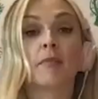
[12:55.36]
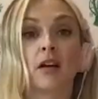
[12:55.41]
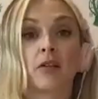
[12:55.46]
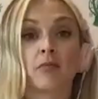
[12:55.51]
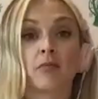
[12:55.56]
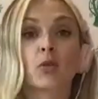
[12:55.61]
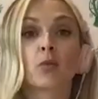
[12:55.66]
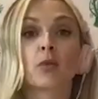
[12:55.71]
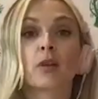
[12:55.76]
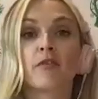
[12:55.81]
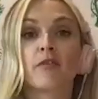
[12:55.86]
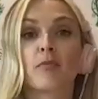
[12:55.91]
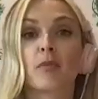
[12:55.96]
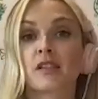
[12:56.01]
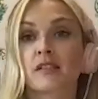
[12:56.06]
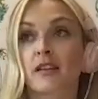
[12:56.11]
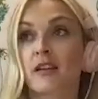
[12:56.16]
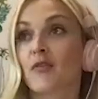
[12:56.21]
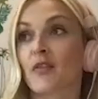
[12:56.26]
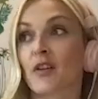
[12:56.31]
talking for
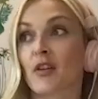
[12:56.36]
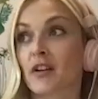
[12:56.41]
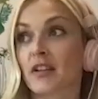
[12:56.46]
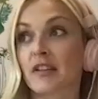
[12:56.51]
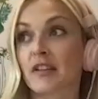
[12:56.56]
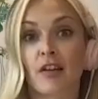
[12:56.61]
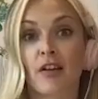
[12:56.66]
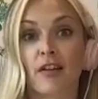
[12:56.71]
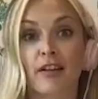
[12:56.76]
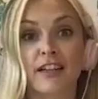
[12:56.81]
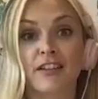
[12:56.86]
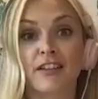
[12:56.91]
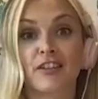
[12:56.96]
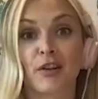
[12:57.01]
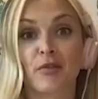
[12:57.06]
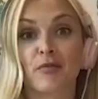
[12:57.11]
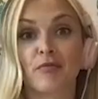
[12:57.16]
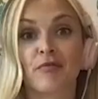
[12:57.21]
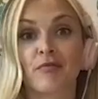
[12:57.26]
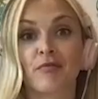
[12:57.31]
myself here. I certainly
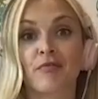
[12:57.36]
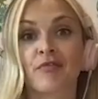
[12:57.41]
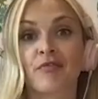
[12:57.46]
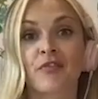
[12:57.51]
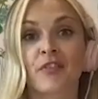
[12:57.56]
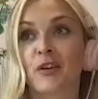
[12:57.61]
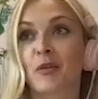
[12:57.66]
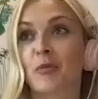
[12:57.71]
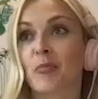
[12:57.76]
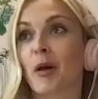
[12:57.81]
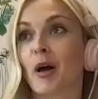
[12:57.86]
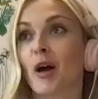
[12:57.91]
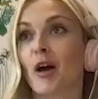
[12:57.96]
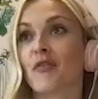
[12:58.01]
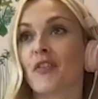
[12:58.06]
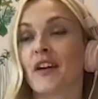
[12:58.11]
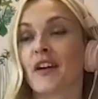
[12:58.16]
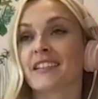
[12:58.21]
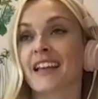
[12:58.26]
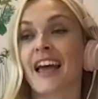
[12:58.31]
don't feel
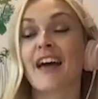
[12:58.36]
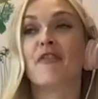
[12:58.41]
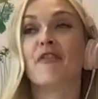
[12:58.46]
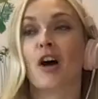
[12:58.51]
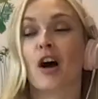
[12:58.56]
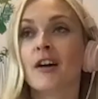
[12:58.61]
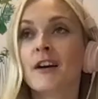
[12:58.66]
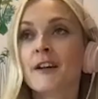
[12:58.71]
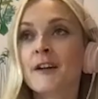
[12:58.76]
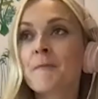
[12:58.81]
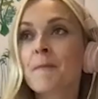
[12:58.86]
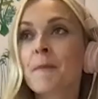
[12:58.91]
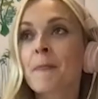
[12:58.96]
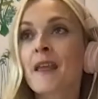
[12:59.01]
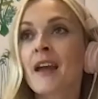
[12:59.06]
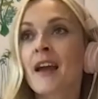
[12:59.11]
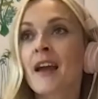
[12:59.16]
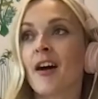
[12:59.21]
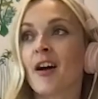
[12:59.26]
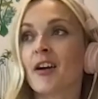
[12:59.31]
perfect ever. Yeah.
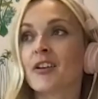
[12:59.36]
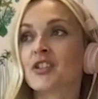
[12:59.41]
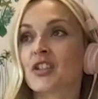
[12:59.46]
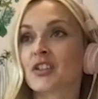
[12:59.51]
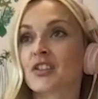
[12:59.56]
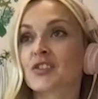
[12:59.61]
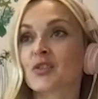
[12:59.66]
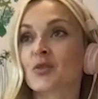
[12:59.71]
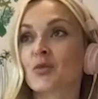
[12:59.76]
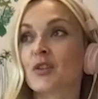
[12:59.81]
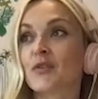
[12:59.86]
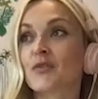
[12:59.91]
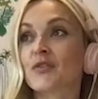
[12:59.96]
I just sort of